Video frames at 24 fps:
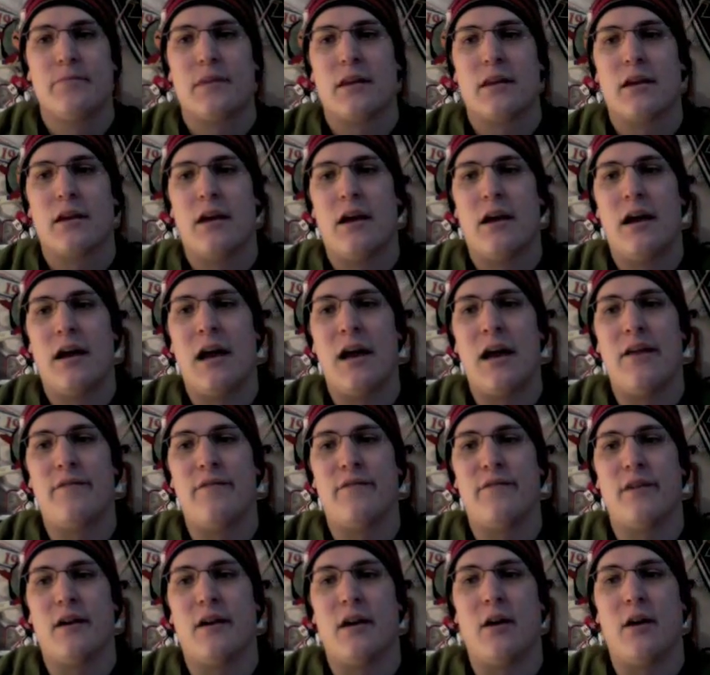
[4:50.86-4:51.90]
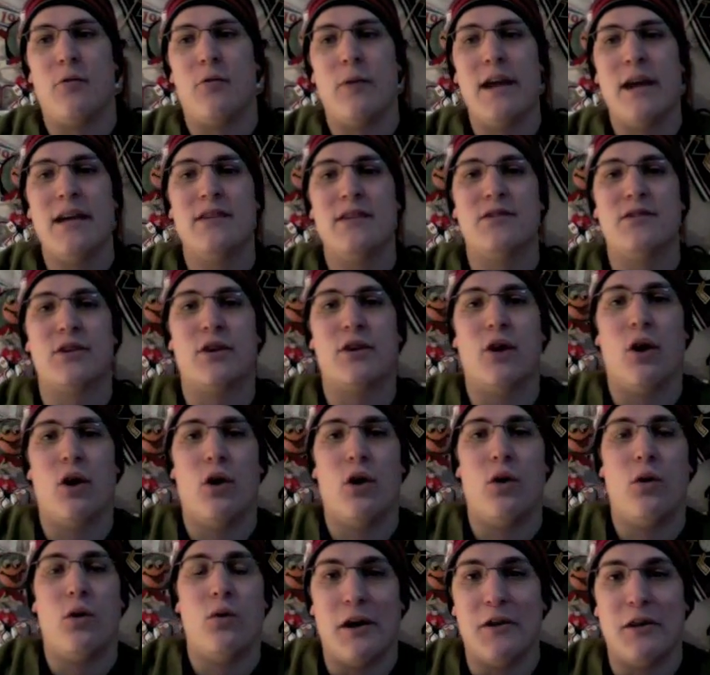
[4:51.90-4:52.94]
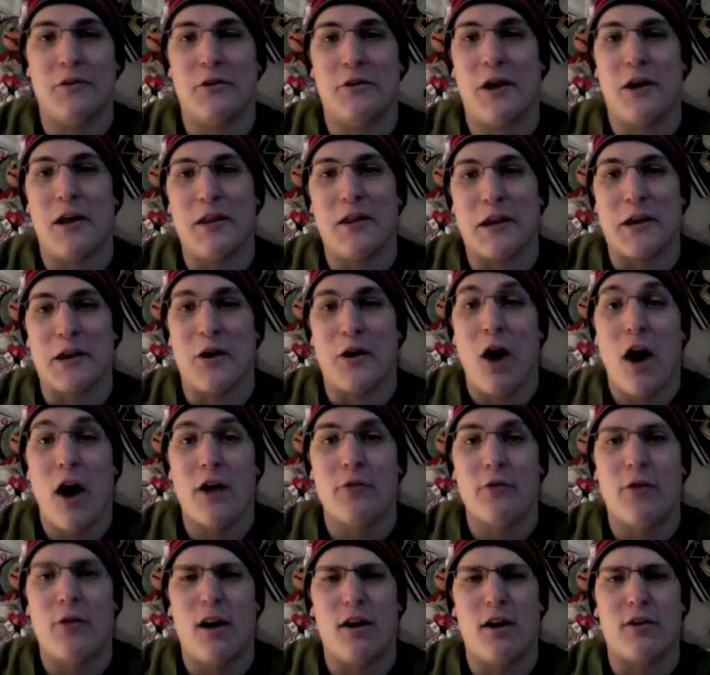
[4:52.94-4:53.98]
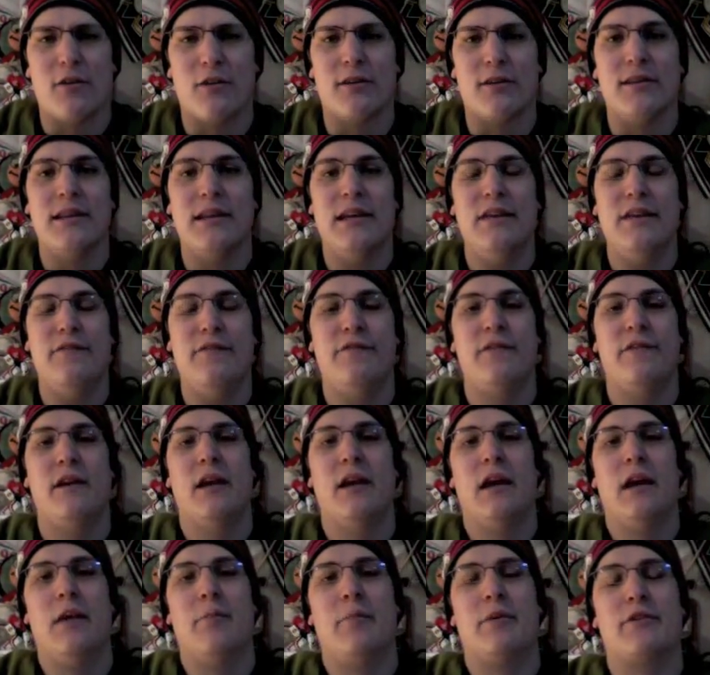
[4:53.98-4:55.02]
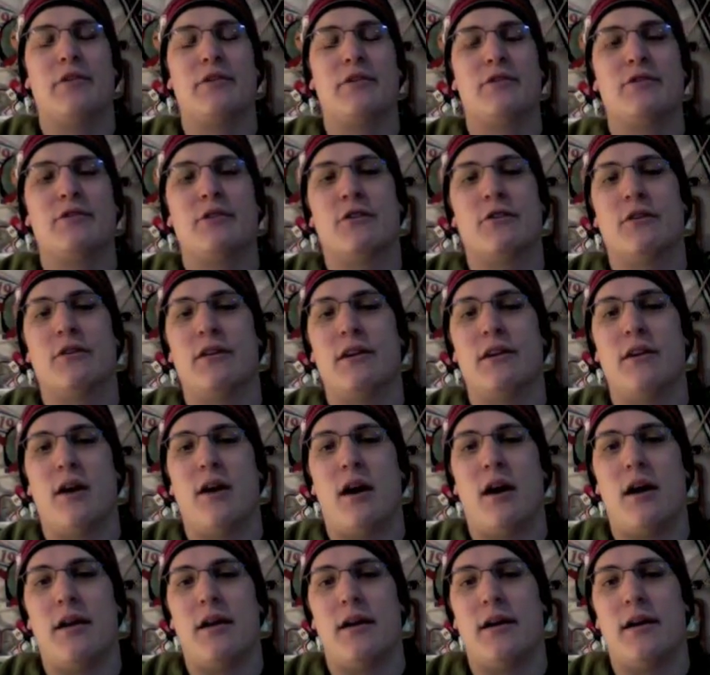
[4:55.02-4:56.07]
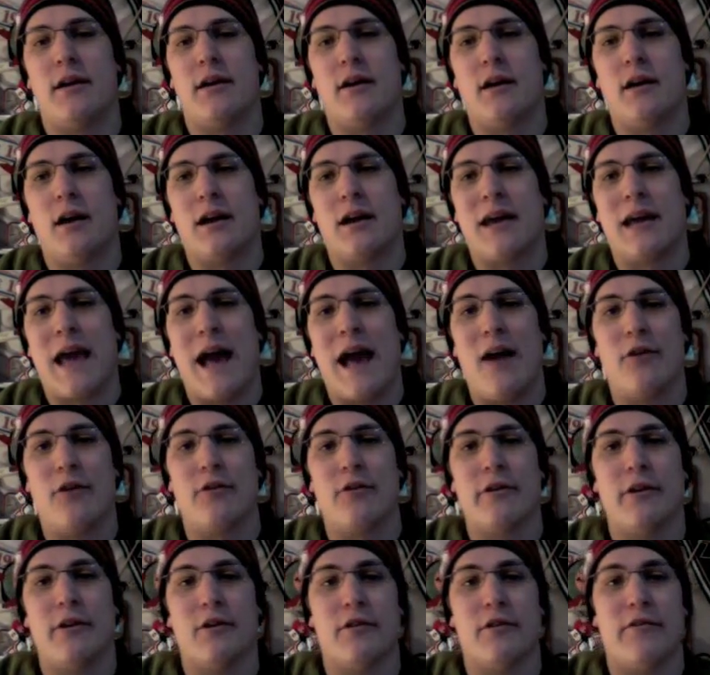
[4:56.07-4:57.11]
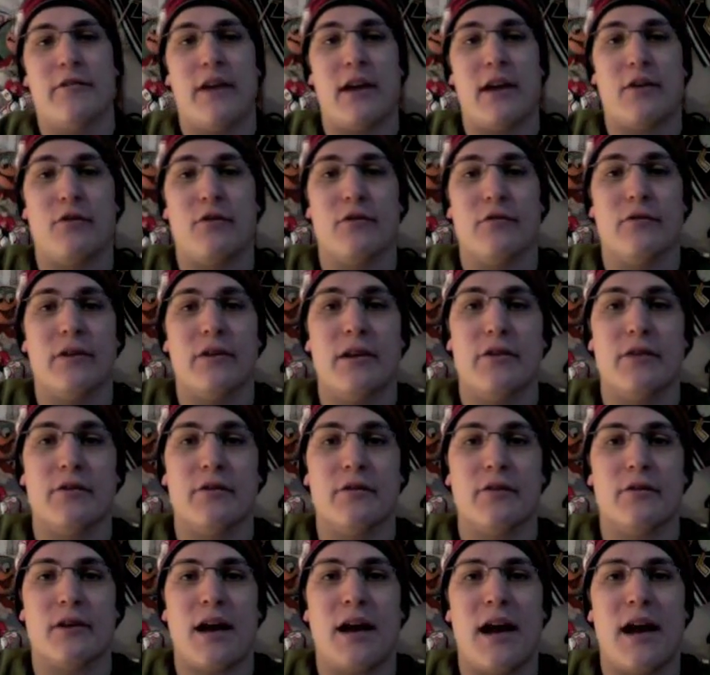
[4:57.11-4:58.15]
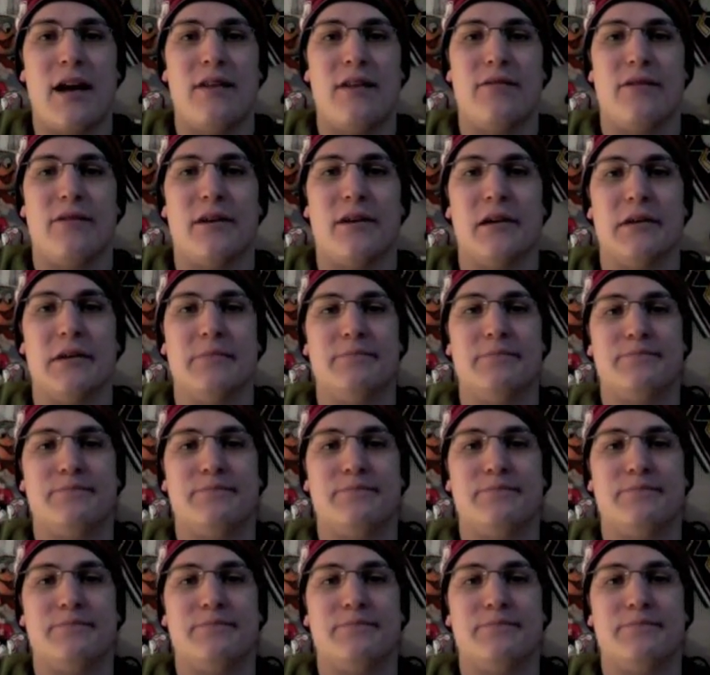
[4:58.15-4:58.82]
uh, have uh, a ways to go. They're not like an Ottawa or a Leaf, but they're certainly not a, a Calgary or a Vancouver either. They're kind of a